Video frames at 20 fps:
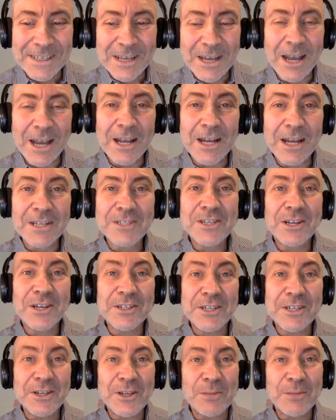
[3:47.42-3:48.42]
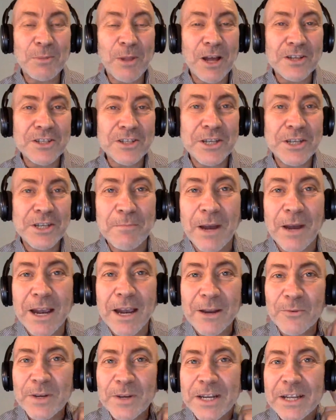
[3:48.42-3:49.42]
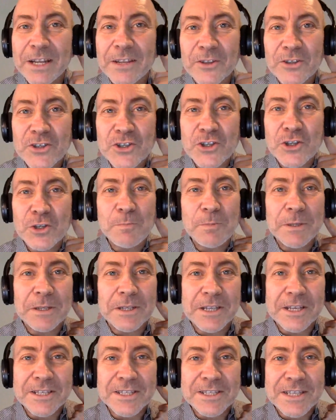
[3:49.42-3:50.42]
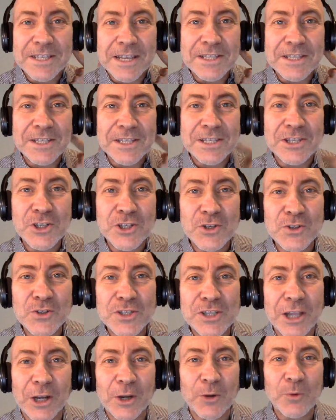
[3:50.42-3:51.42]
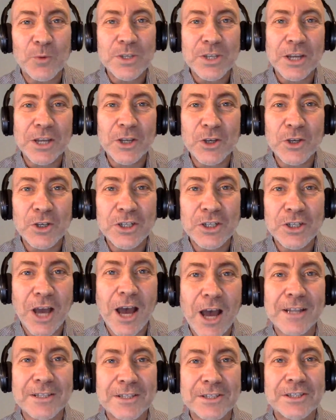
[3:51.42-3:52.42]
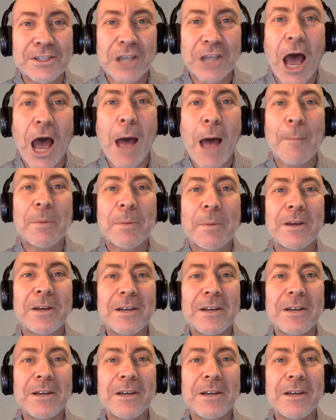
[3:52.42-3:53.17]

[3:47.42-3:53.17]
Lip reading: I got sucked into the blockchain by reading the stupid consensus newsletter, which I could not stop